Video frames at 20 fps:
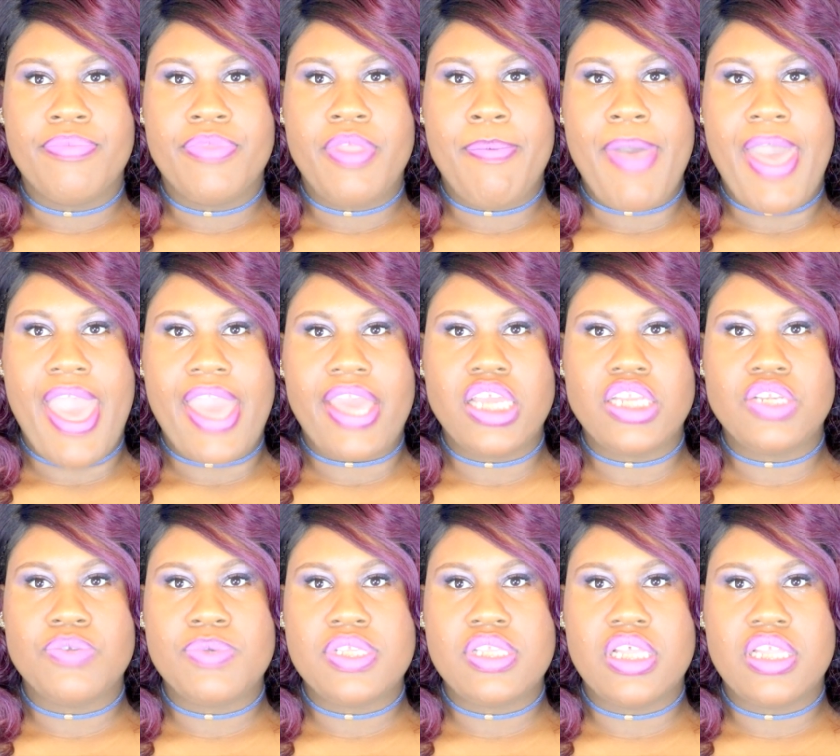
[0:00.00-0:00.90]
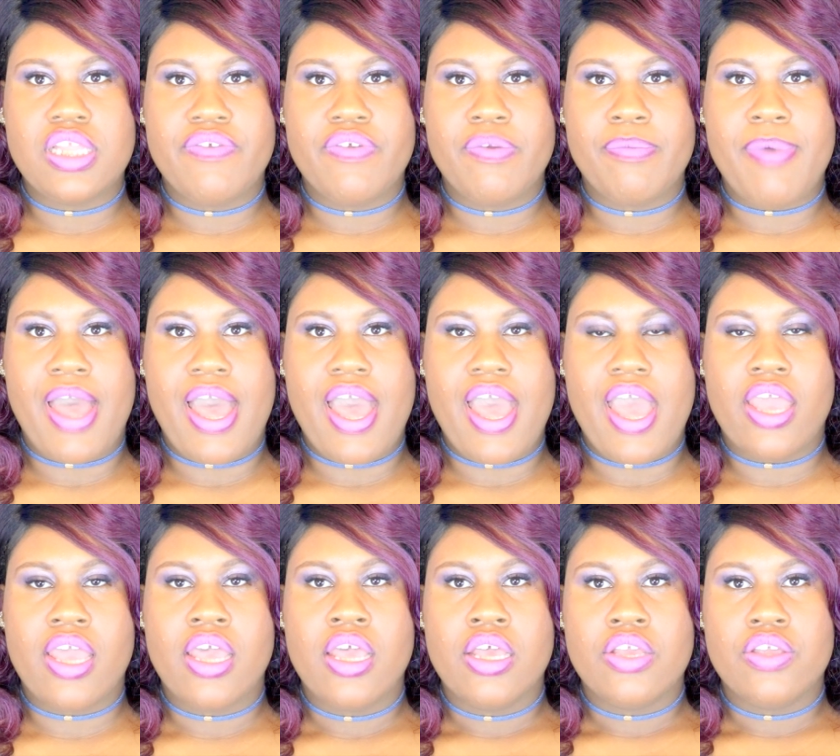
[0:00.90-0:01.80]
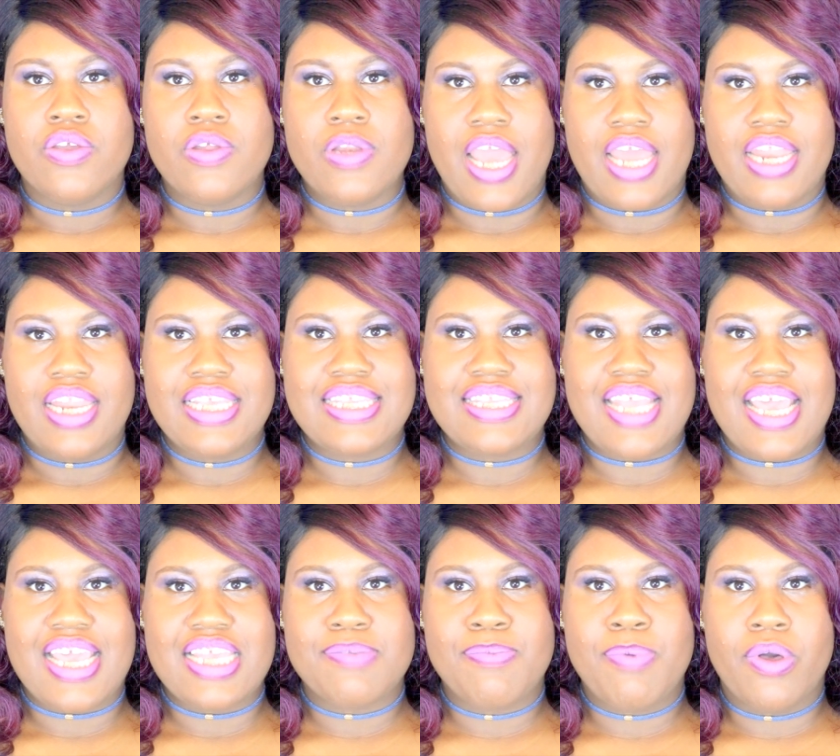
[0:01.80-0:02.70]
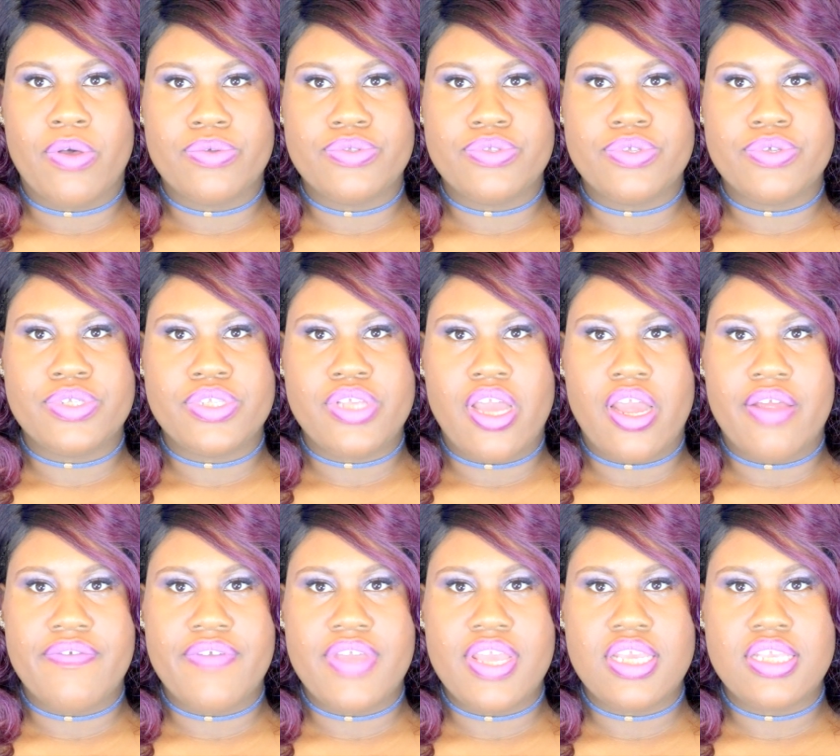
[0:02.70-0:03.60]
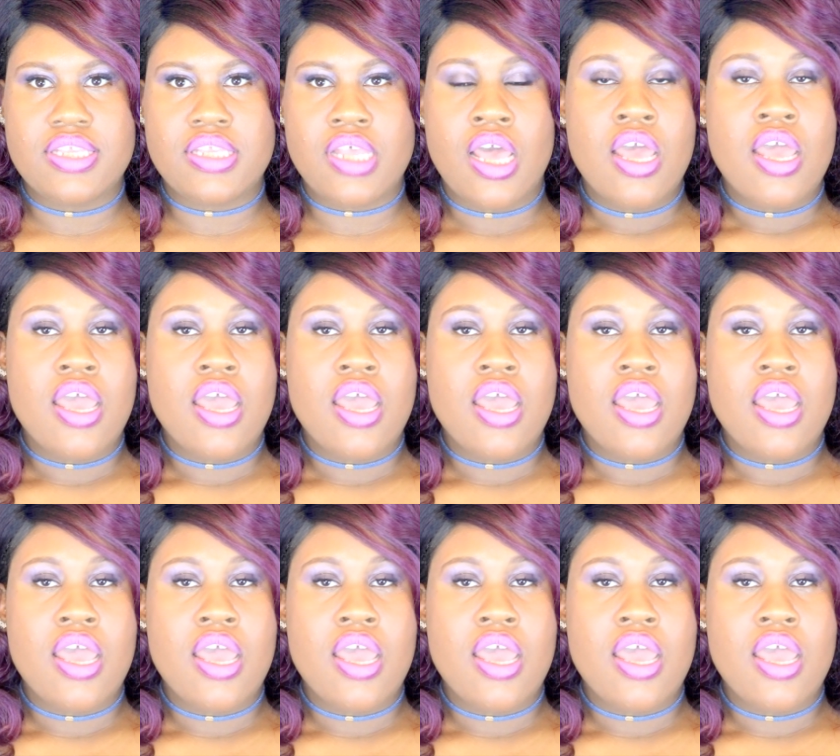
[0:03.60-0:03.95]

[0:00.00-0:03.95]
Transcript: the package was delivered by United States Postal Service